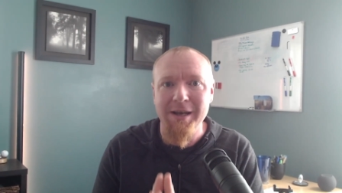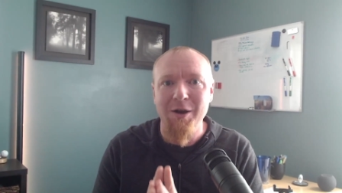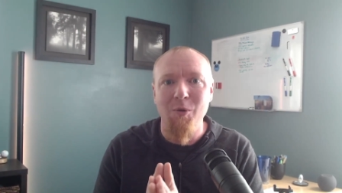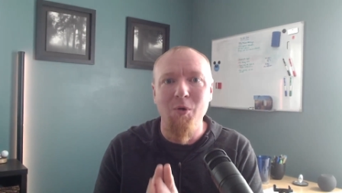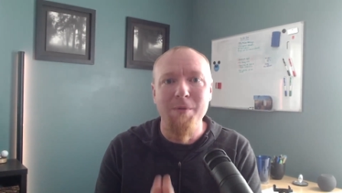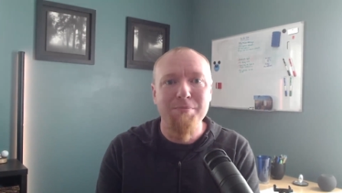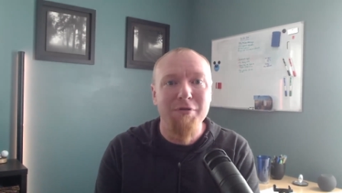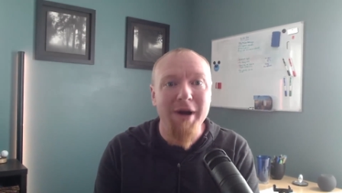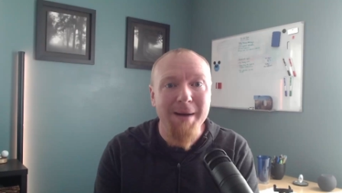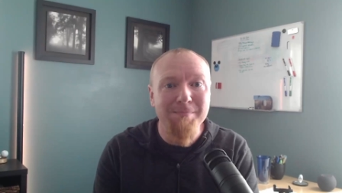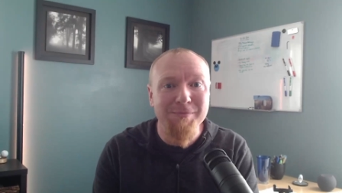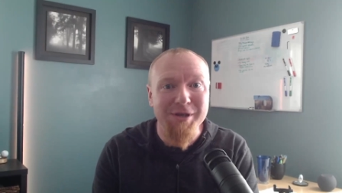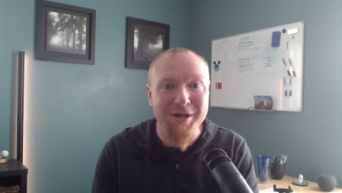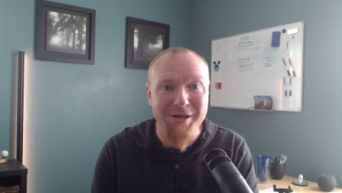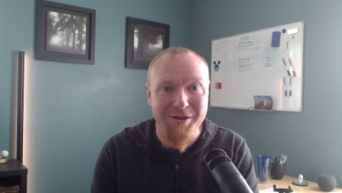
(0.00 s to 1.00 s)
What
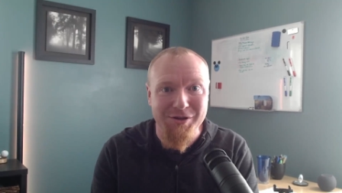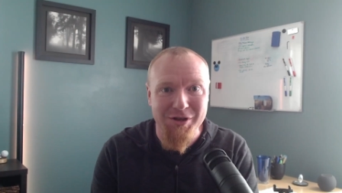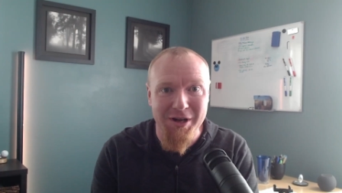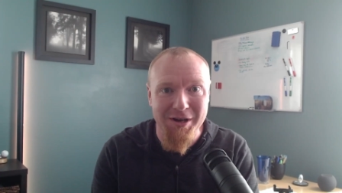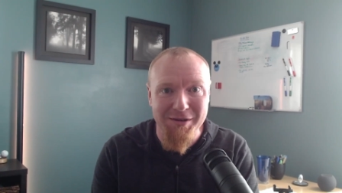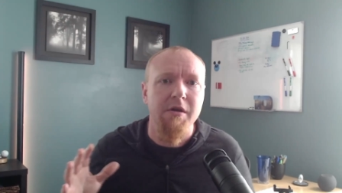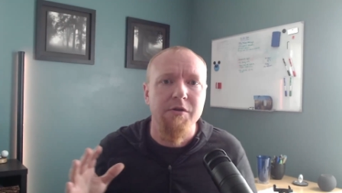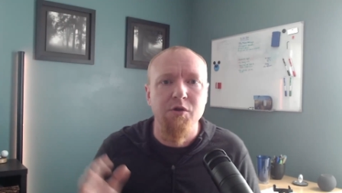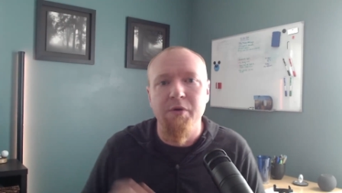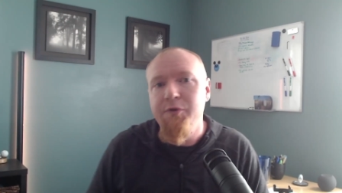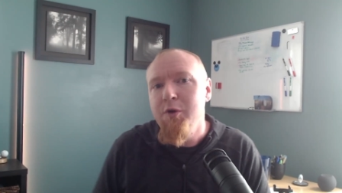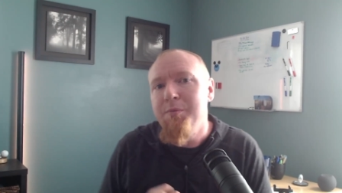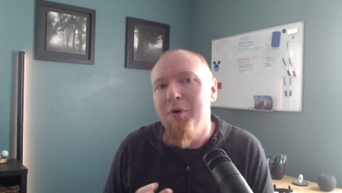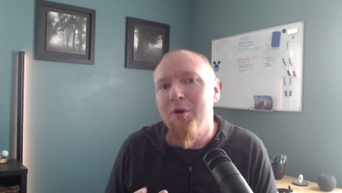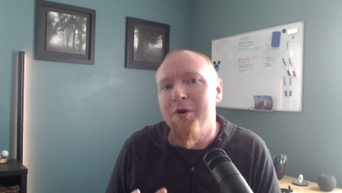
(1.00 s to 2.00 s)
problem did it solve? So, if
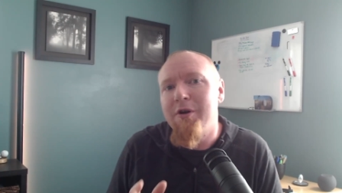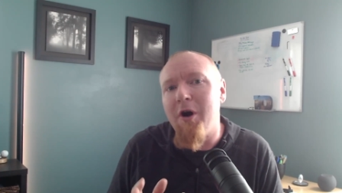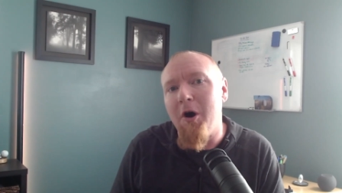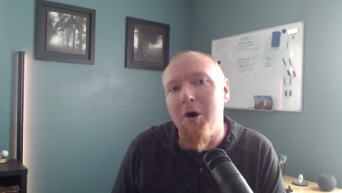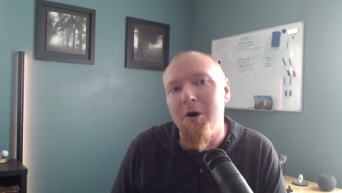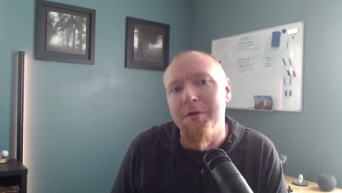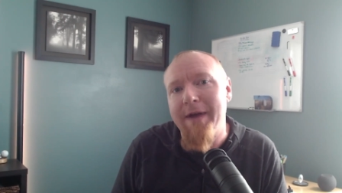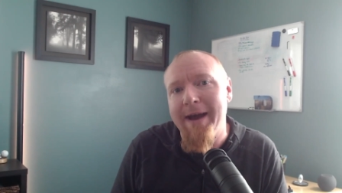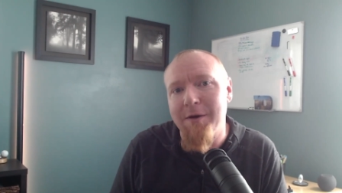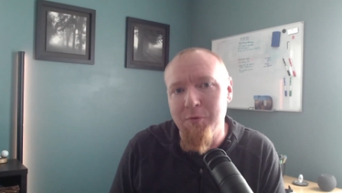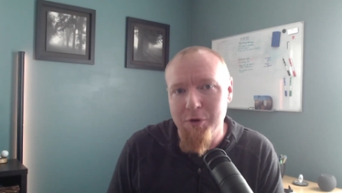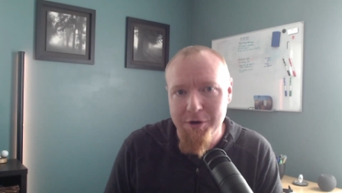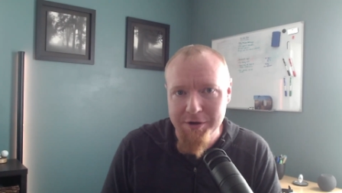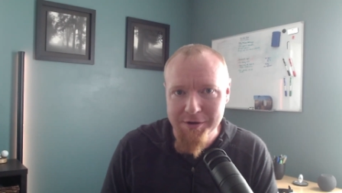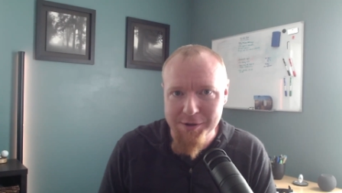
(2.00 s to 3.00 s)
you poured all that
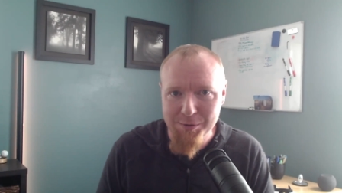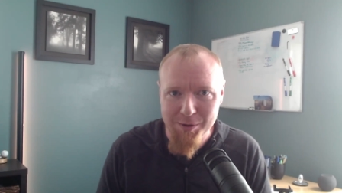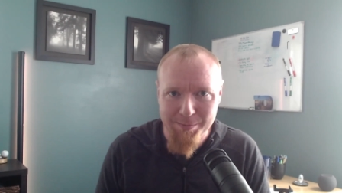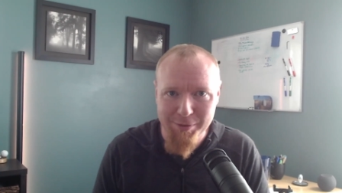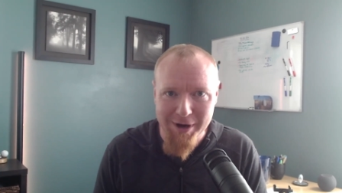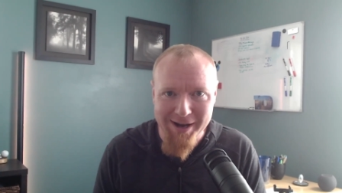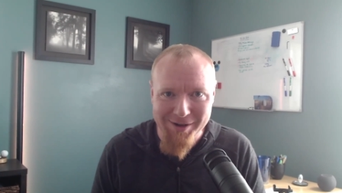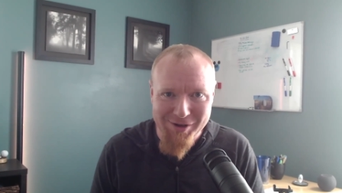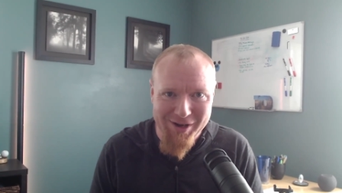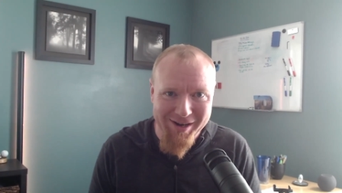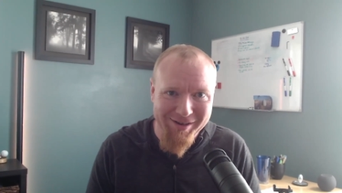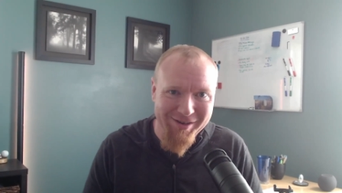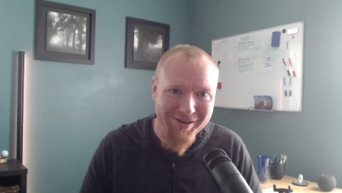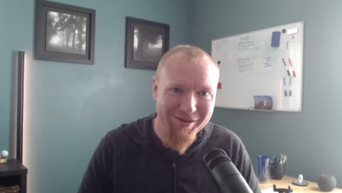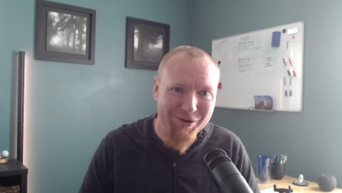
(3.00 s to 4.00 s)
work into a
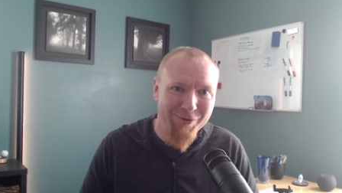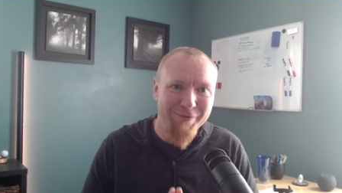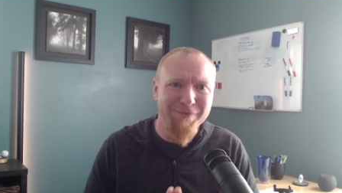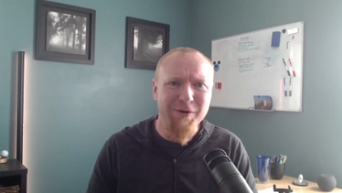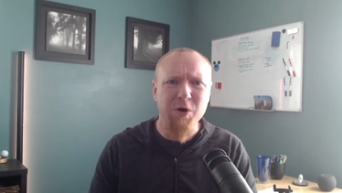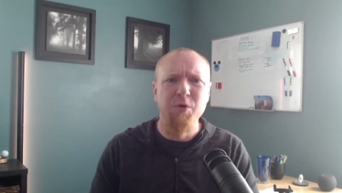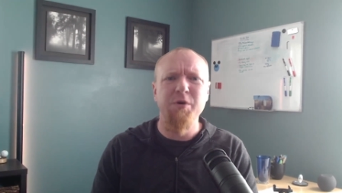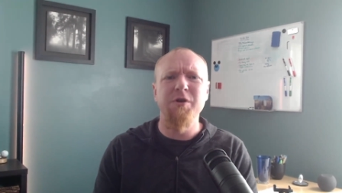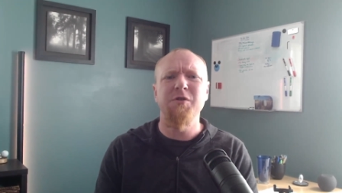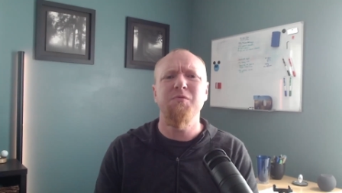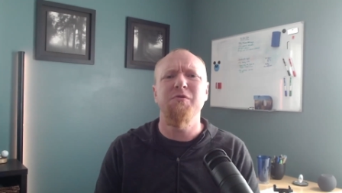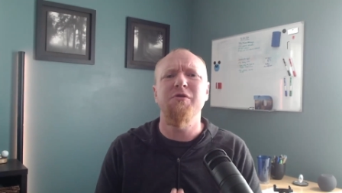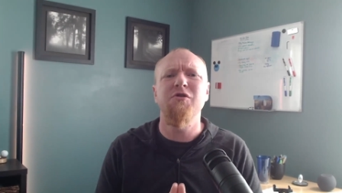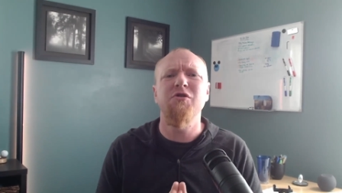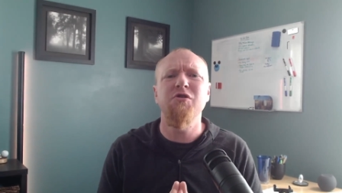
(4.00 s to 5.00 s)
project and your focus
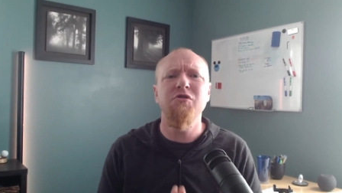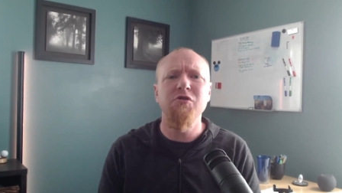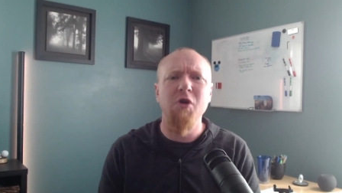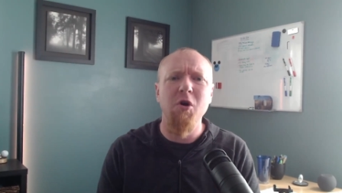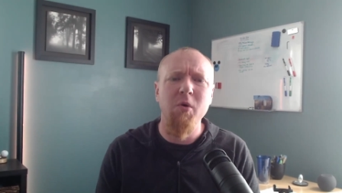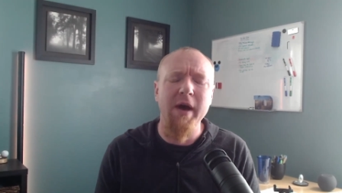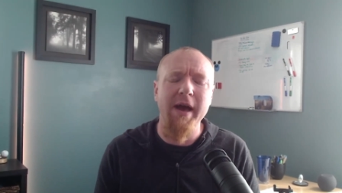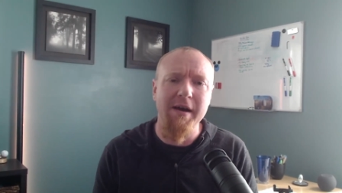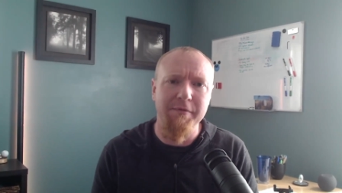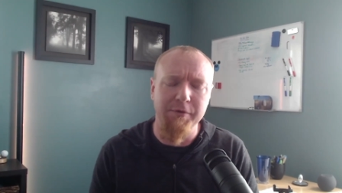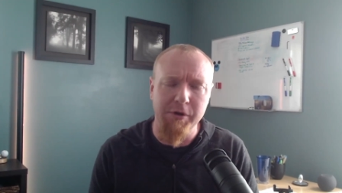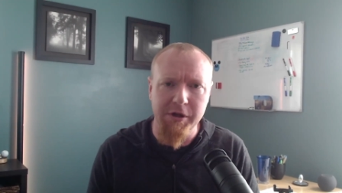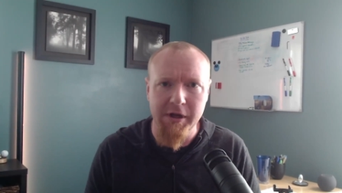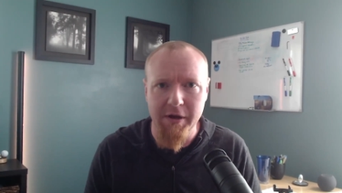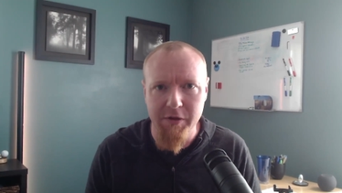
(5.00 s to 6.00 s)
was so
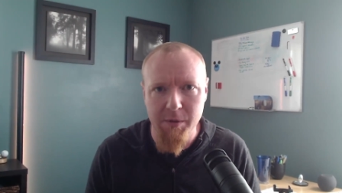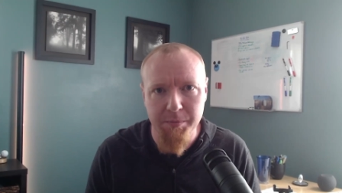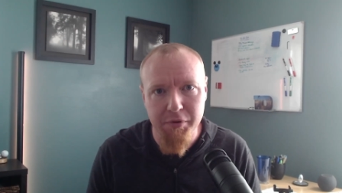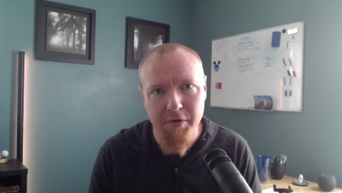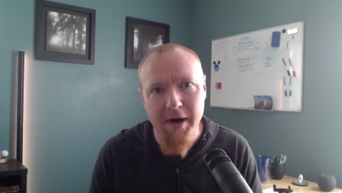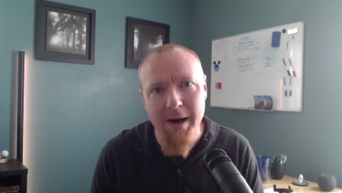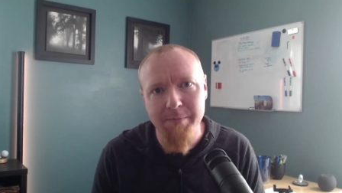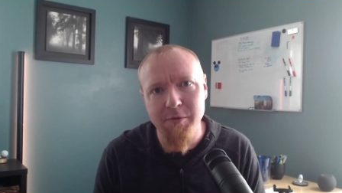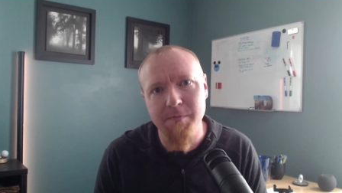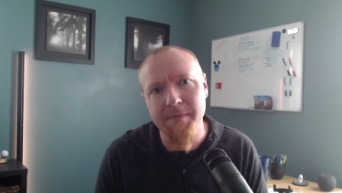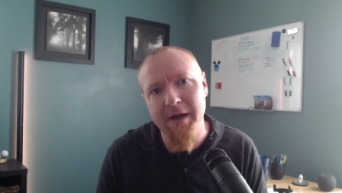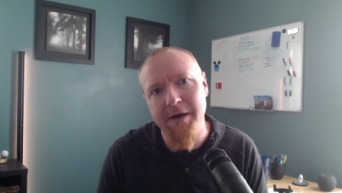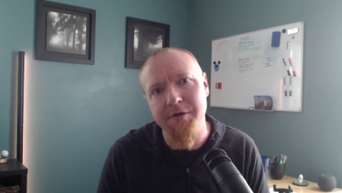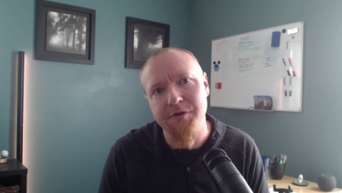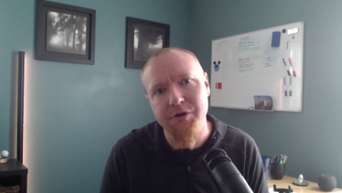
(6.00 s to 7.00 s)
heavily on the problem
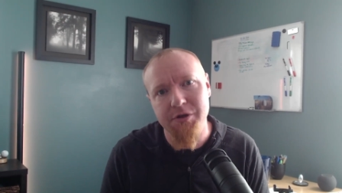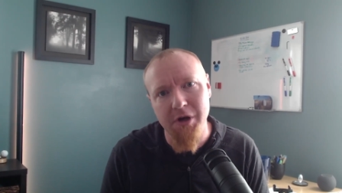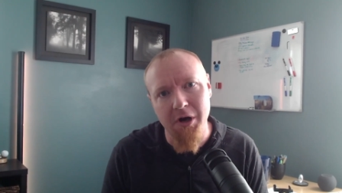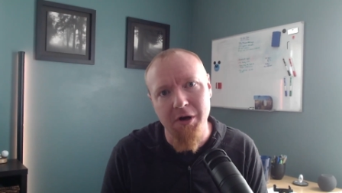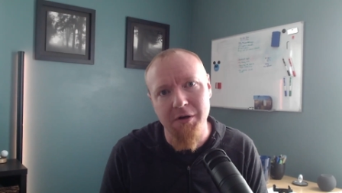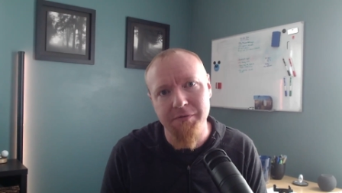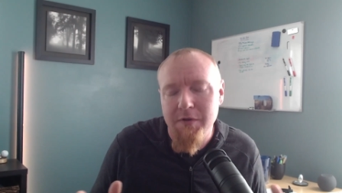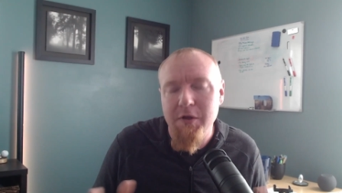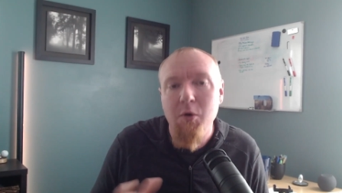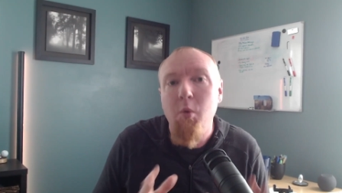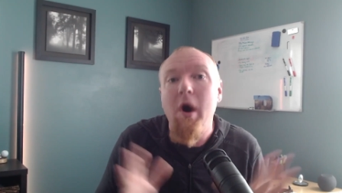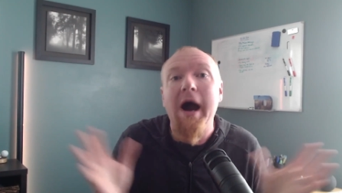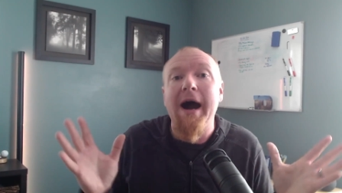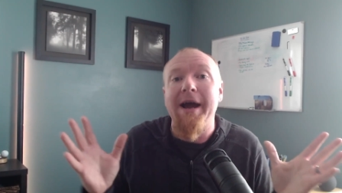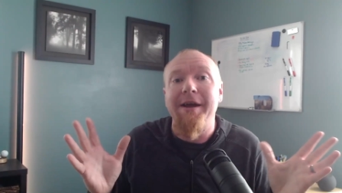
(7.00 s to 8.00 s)
that it solved, then
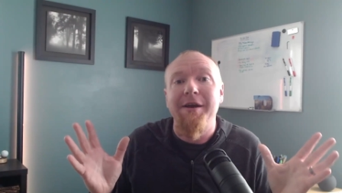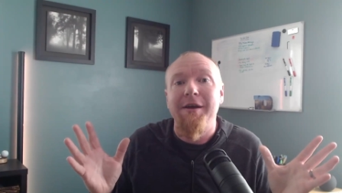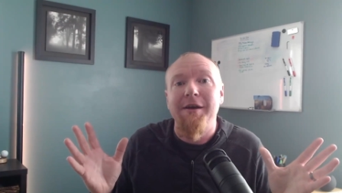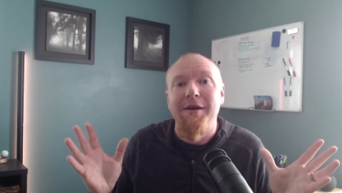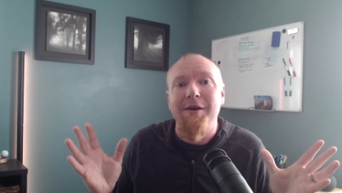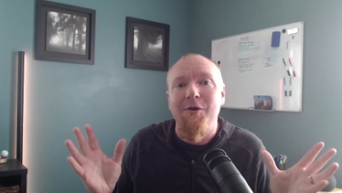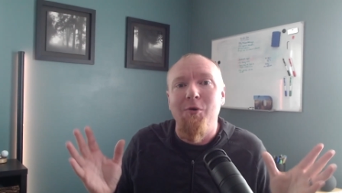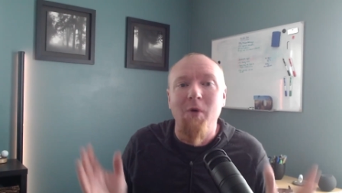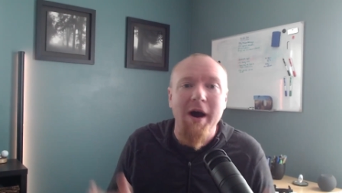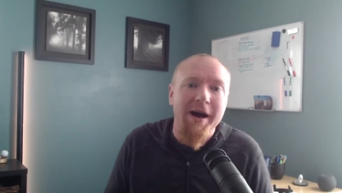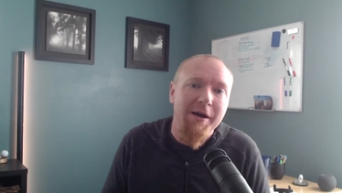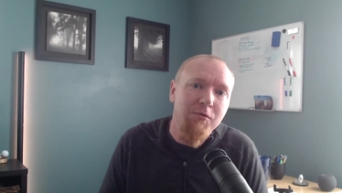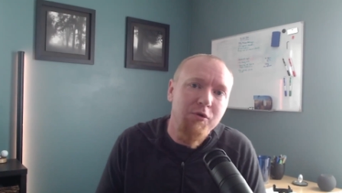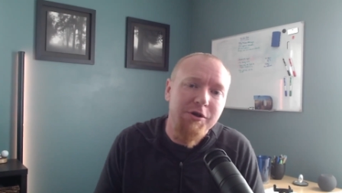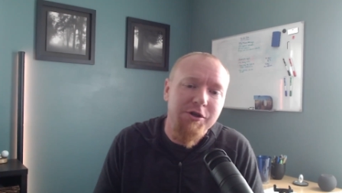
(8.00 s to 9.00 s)
why?
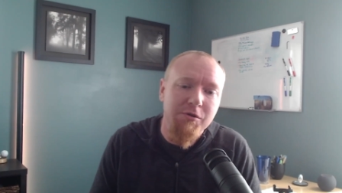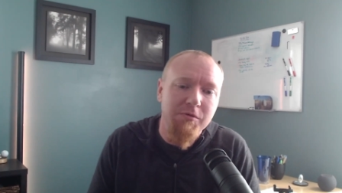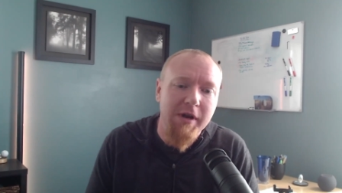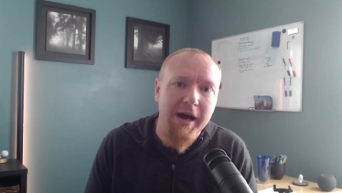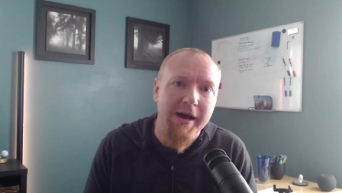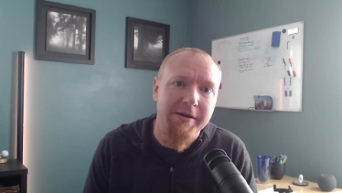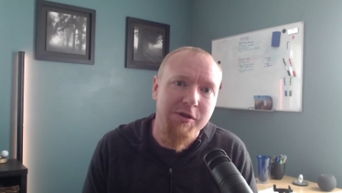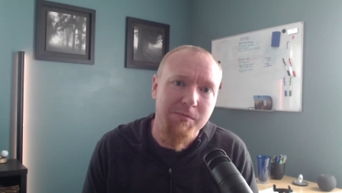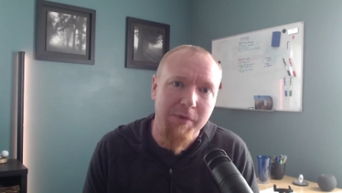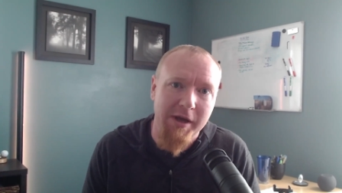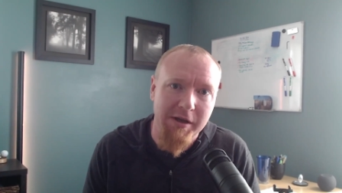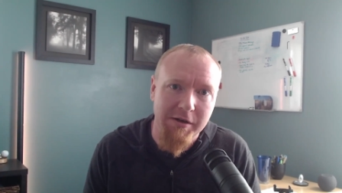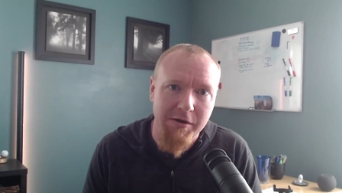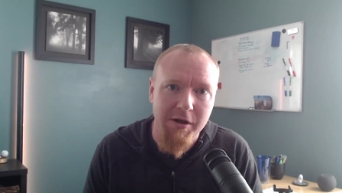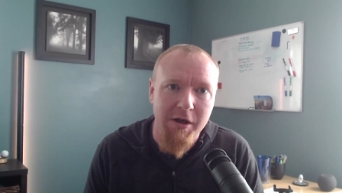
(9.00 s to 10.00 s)
Why would you not
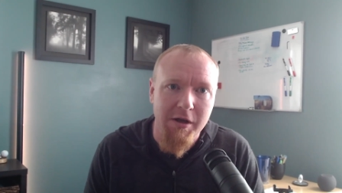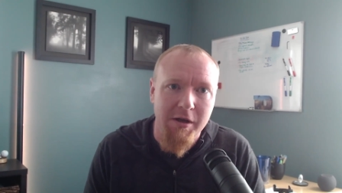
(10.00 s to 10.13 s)
spend